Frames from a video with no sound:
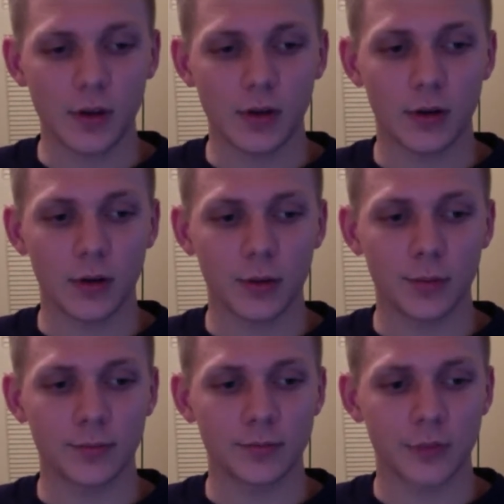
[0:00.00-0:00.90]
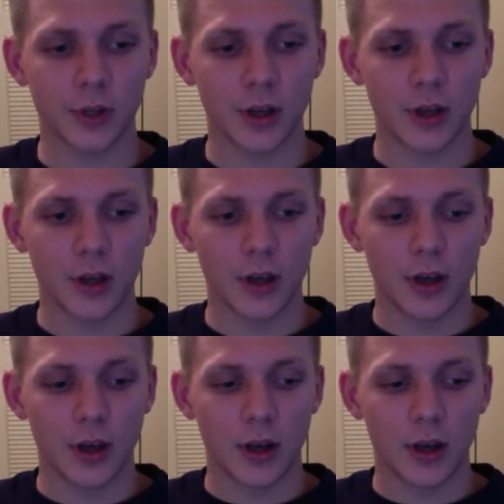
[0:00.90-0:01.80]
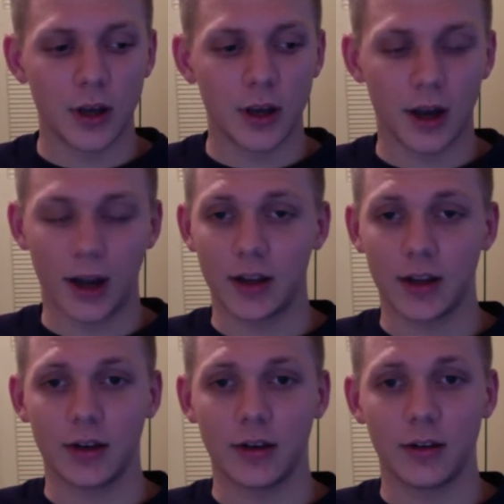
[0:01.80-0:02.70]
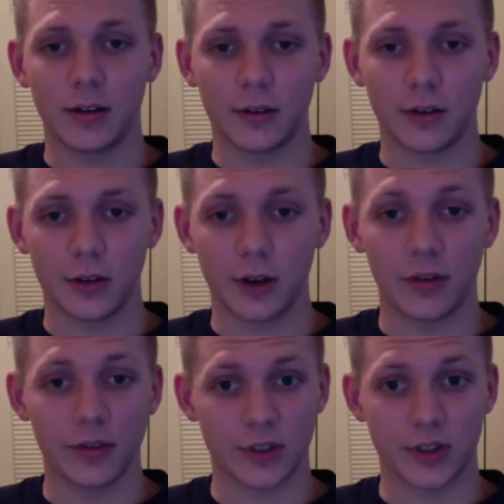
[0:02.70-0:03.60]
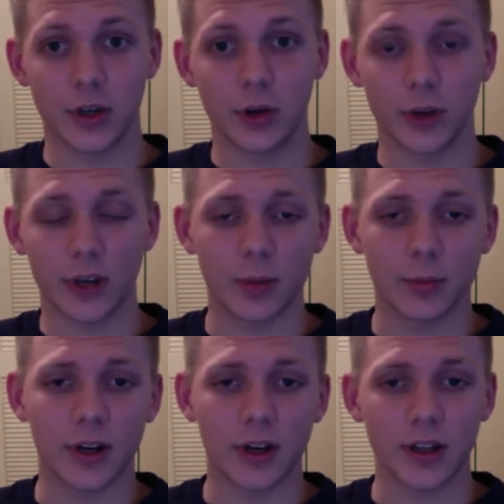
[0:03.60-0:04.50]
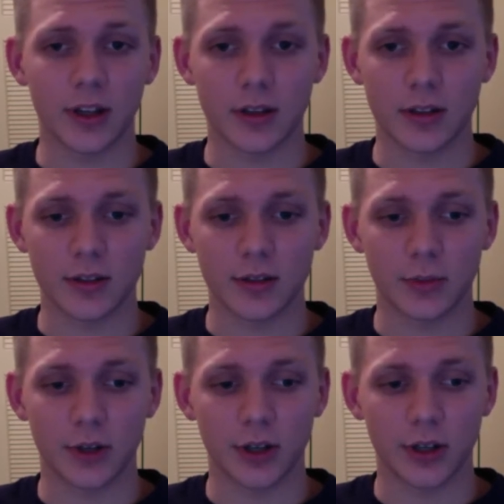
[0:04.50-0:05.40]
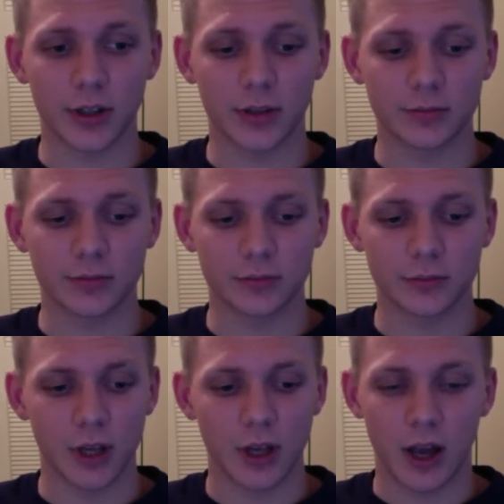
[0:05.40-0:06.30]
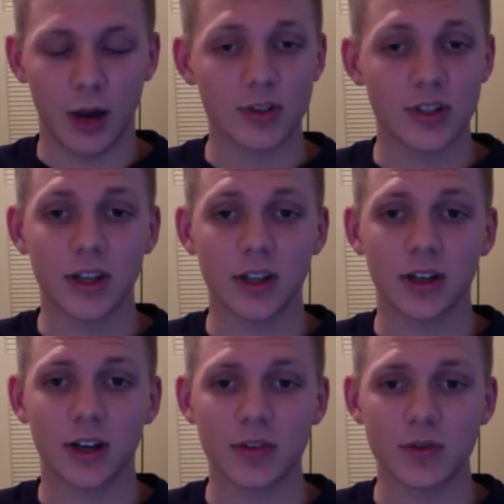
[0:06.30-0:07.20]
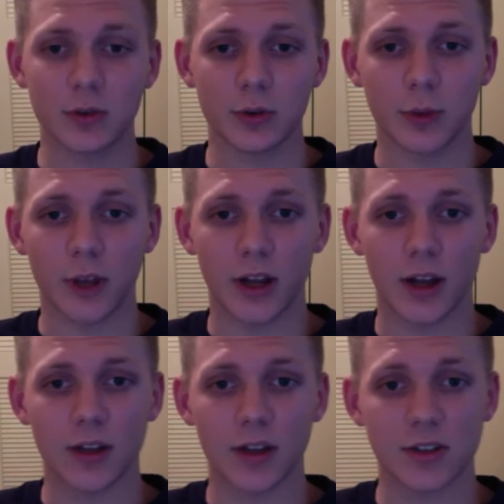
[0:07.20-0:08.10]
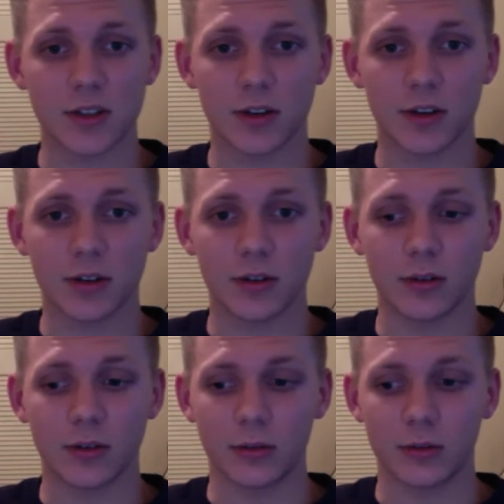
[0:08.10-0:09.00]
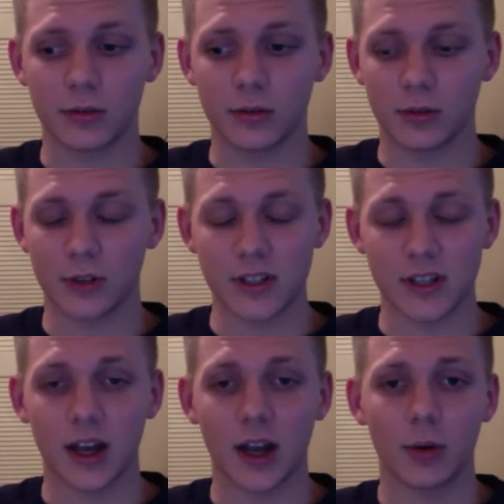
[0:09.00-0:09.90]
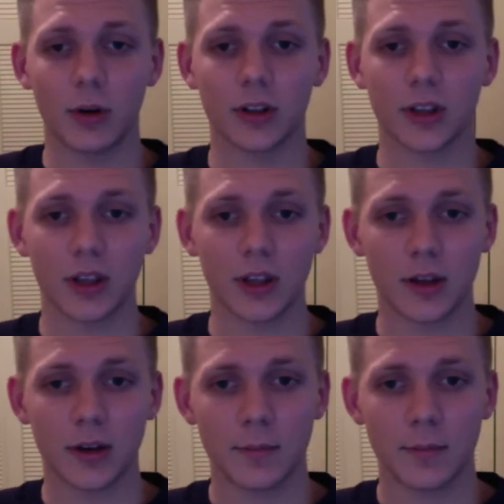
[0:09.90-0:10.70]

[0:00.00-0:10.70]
I didn't obviously know anybody, but I was sitting in the classroom and I saw this guy walk in,